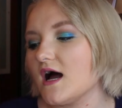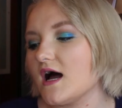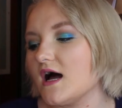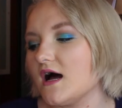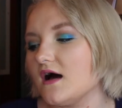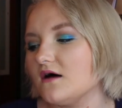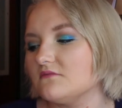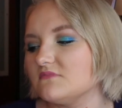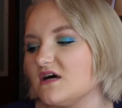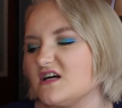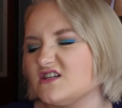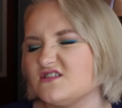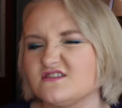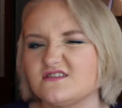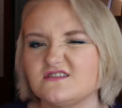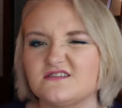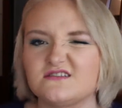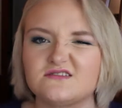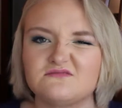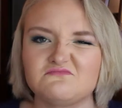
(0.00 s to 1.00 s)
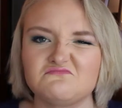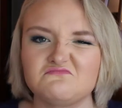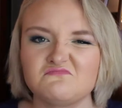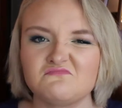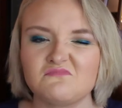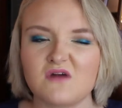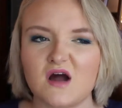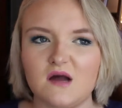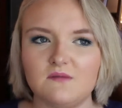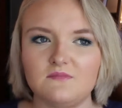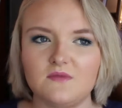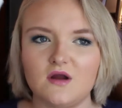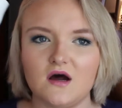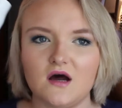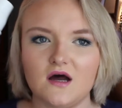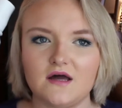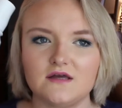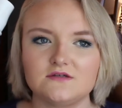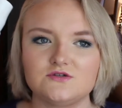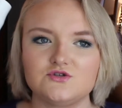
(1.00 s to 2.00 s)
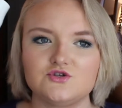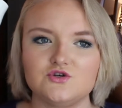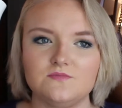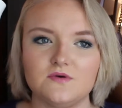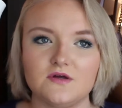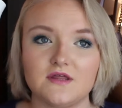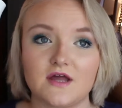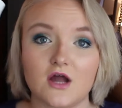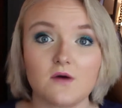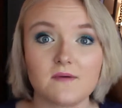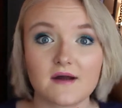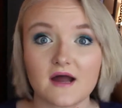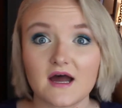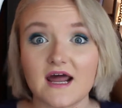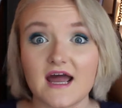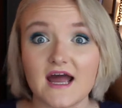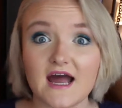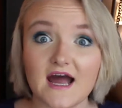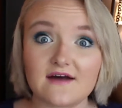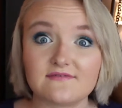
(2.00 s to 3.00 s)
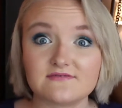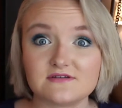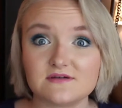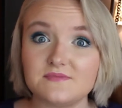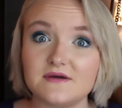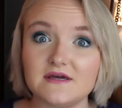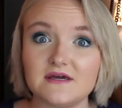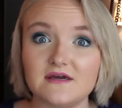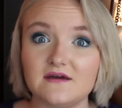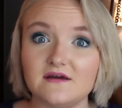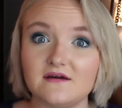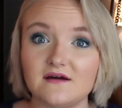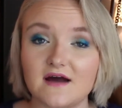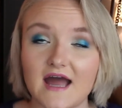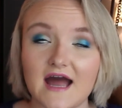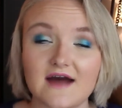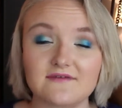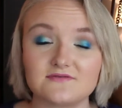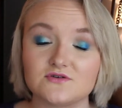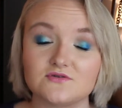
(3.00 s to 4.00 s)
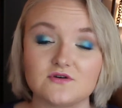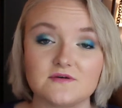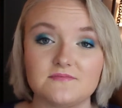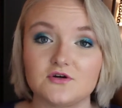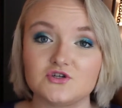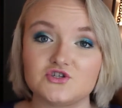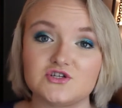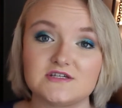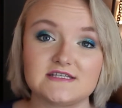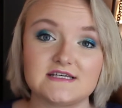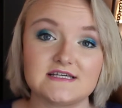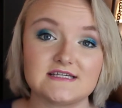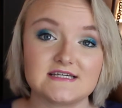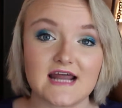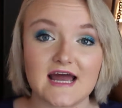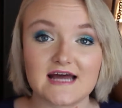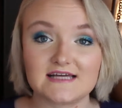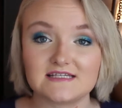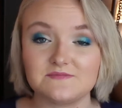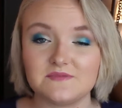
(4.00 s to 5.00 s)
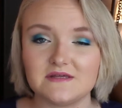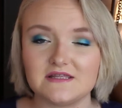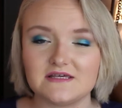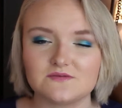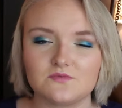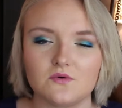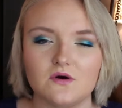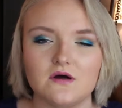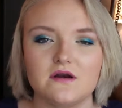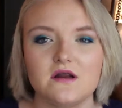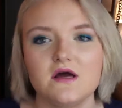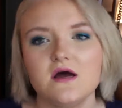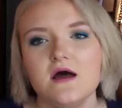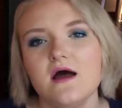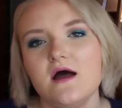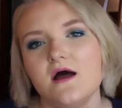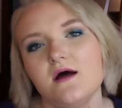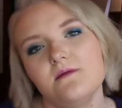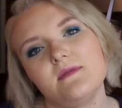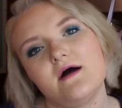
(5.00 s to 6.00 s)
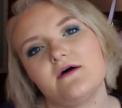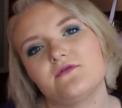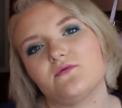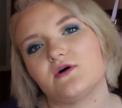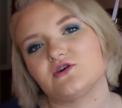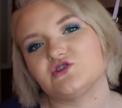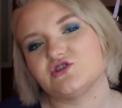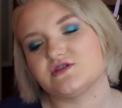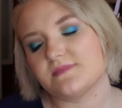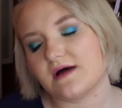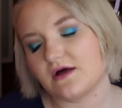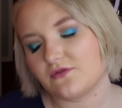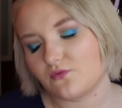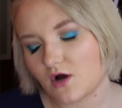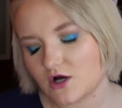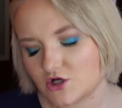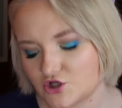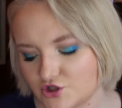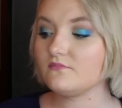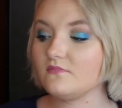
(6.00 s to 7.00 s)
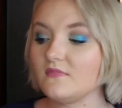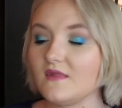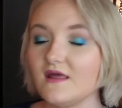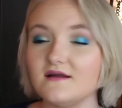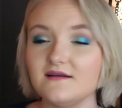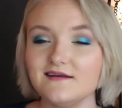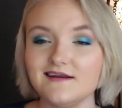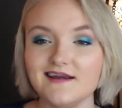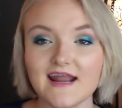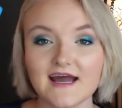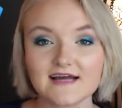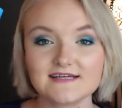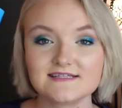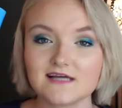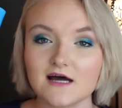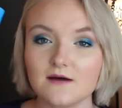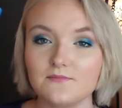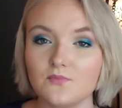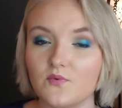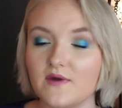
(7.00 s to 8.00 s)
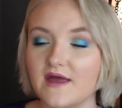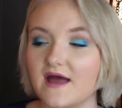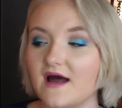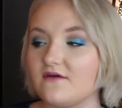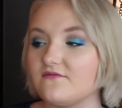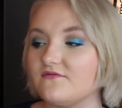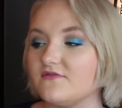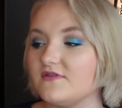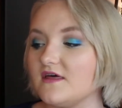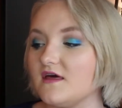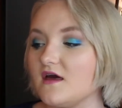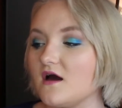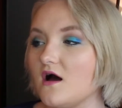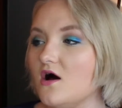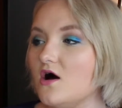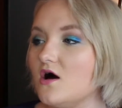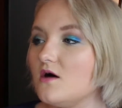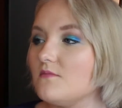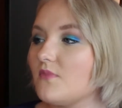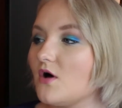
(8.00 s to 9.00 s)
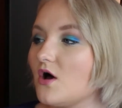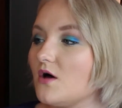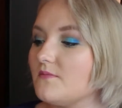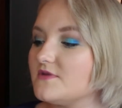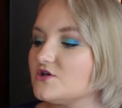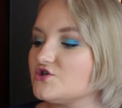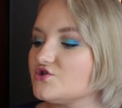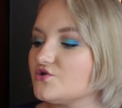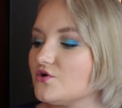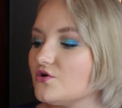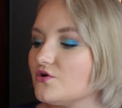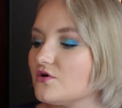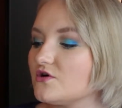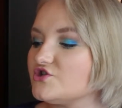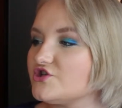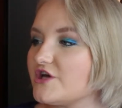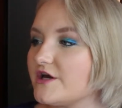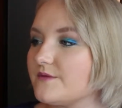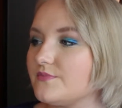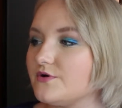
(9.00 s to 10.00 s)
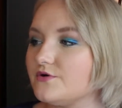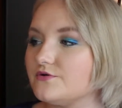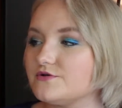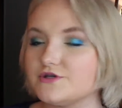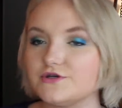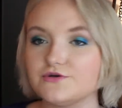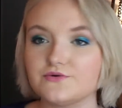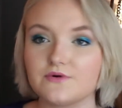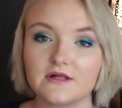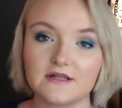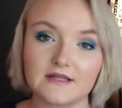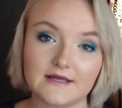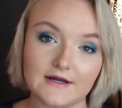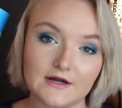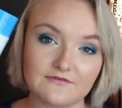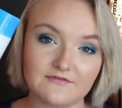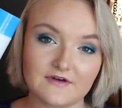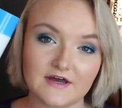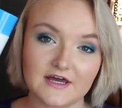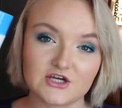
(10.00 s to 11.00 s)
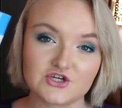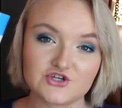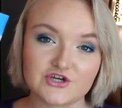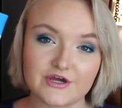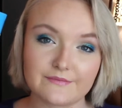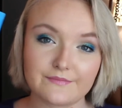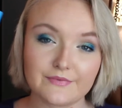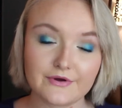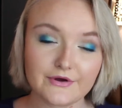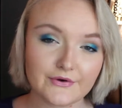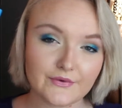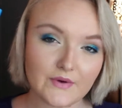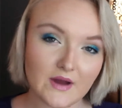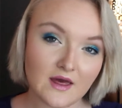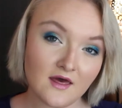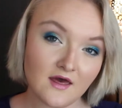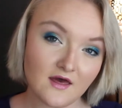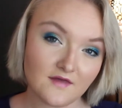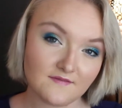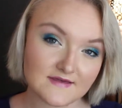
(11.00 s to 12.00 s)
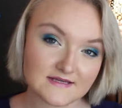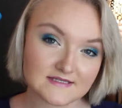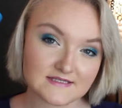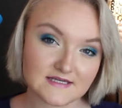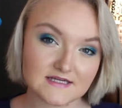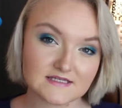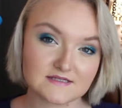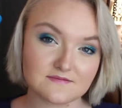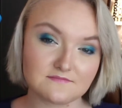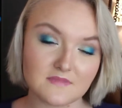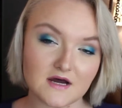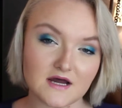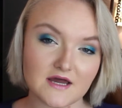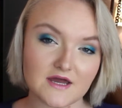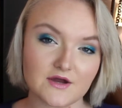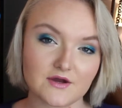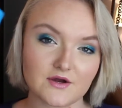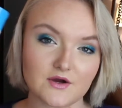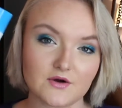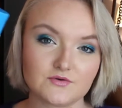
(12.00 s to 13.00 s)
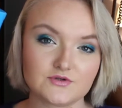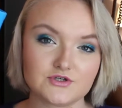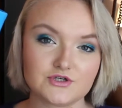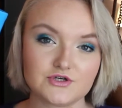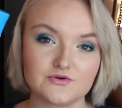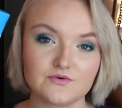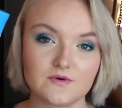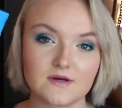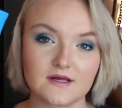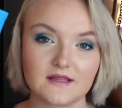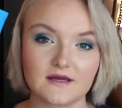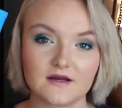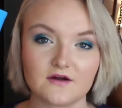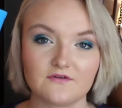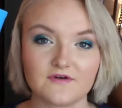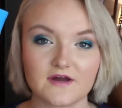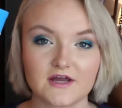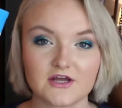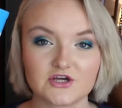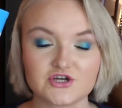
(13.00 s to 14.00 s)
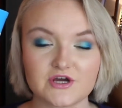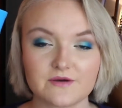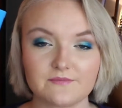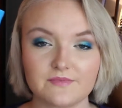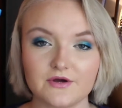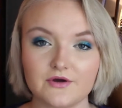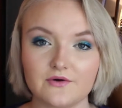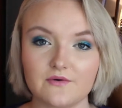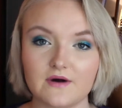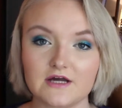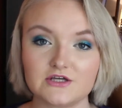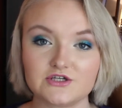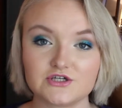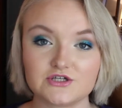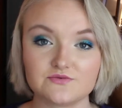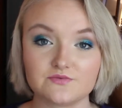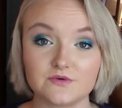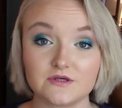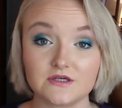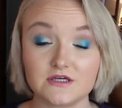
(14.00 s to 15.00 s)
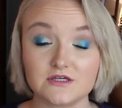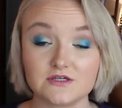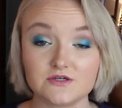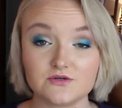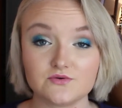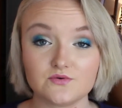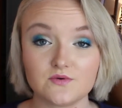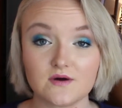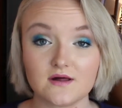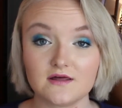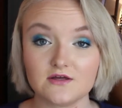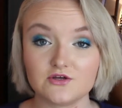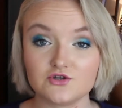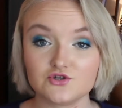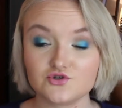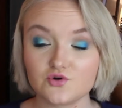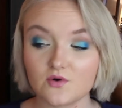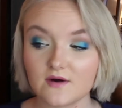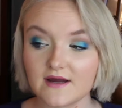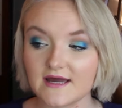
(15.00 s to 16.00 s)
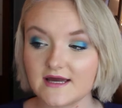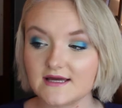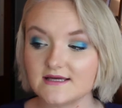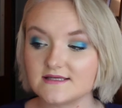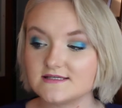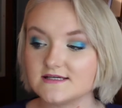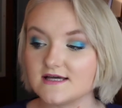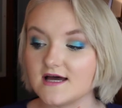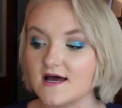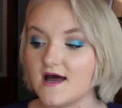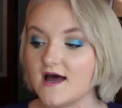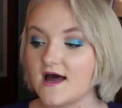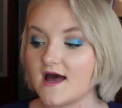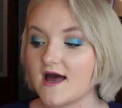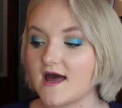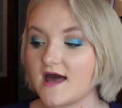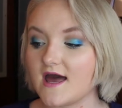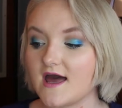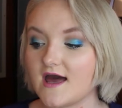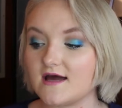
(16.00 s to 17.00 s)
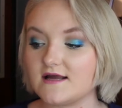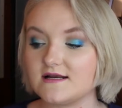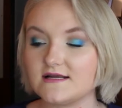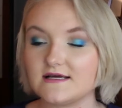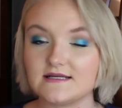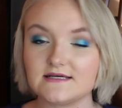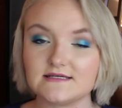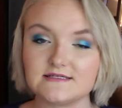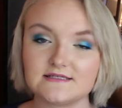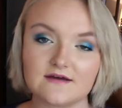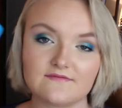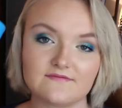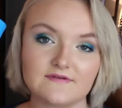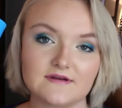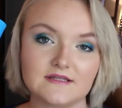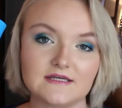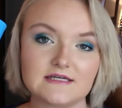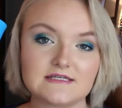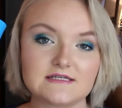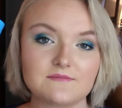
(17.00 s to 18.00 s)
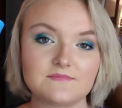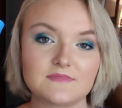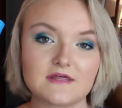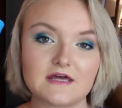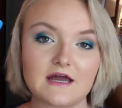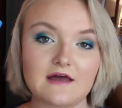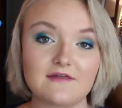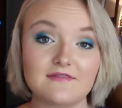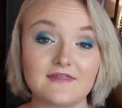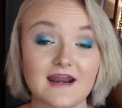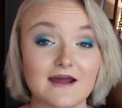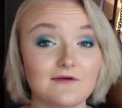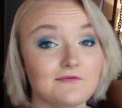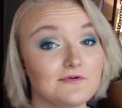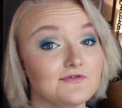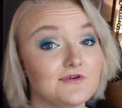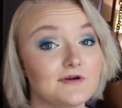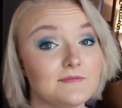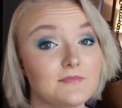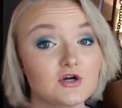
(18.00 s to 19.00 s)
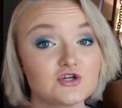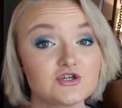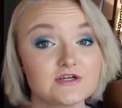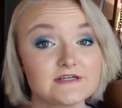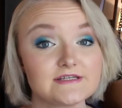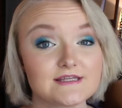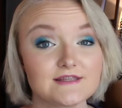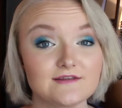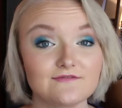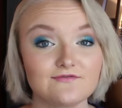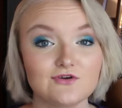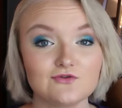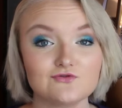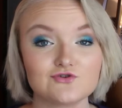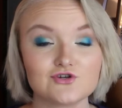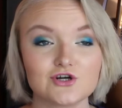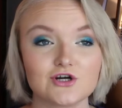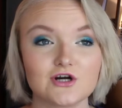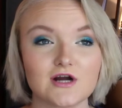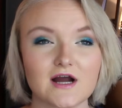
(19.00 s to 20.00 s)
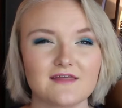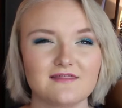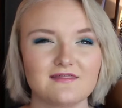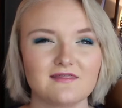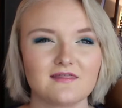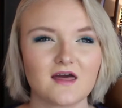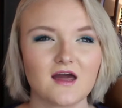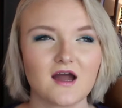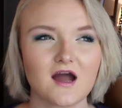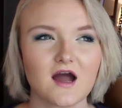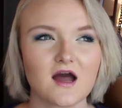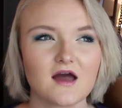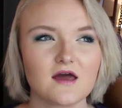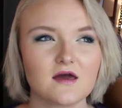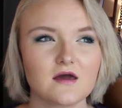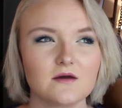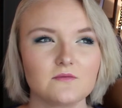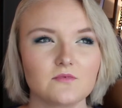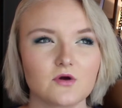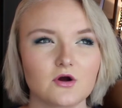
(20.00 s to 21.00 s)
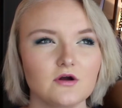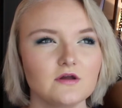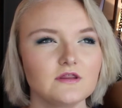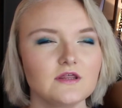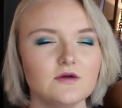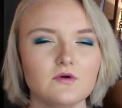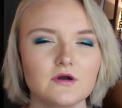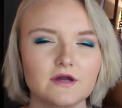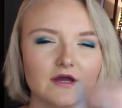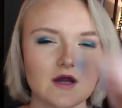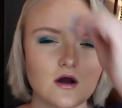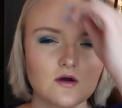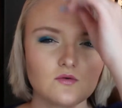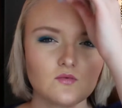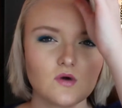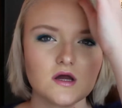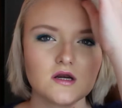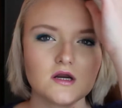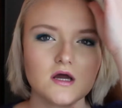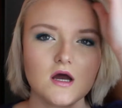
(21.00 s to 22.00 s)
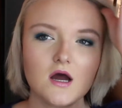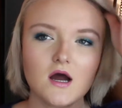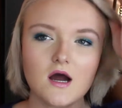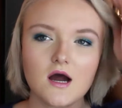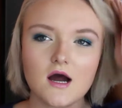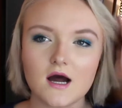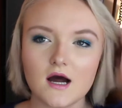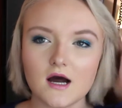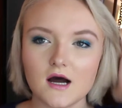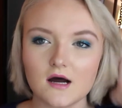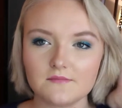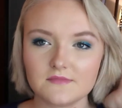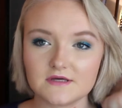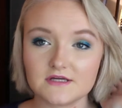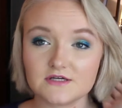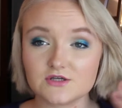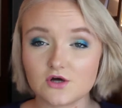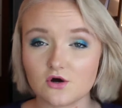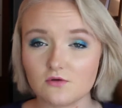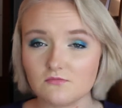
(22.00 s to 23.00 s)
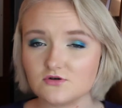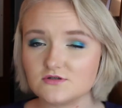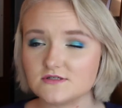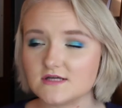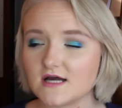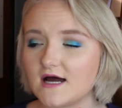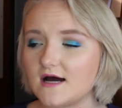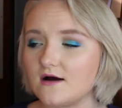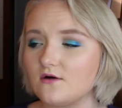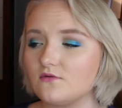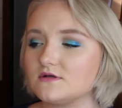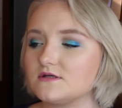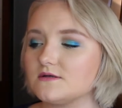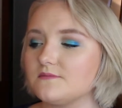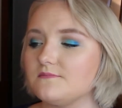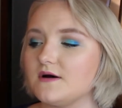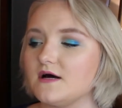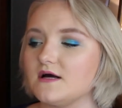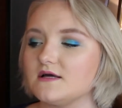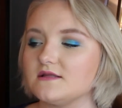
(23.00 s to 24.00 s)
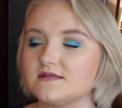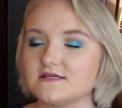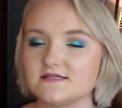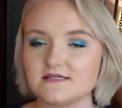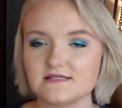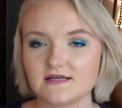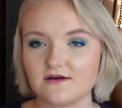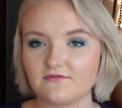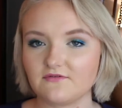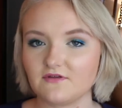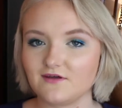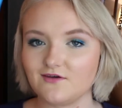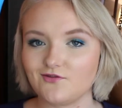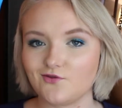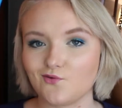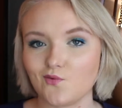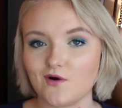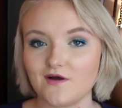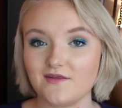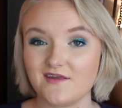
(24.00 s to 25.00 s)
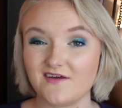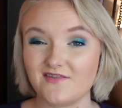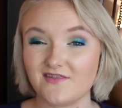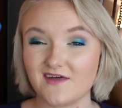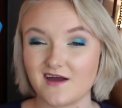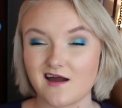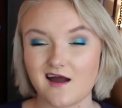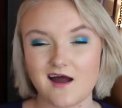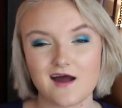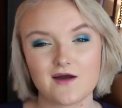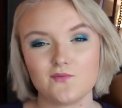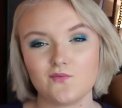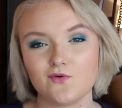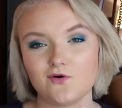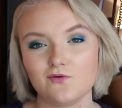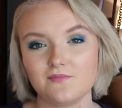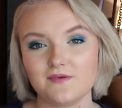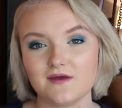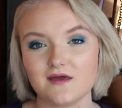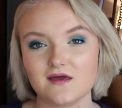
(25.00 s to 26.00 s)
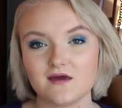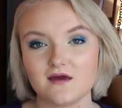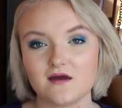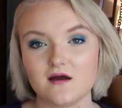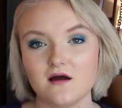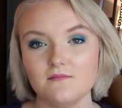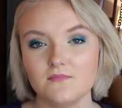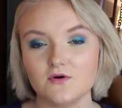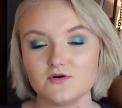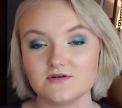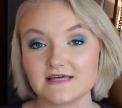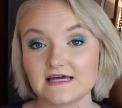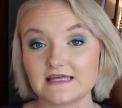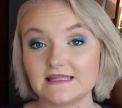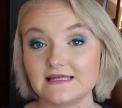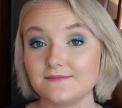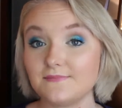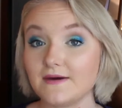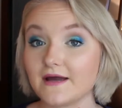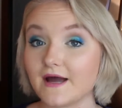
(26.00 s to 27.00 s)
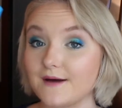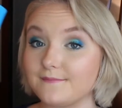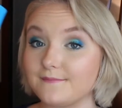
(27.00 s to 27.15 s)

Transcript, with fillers: Um, I just, I'm not super like, oh my god, I have to be, I have to repurchase this. It has to be this one. Mouthwash is mouthwash. Next up, we have the Paul Mitchell Shampoo 2 Clarifying Shampoo. This is my go-to clarifying shampoo. I just really do enjoy it, and it is definitely something that I would repurchase in the future. I think I am currently working on one um, that is almost out, but this is definitely the one that I will be most likely to pick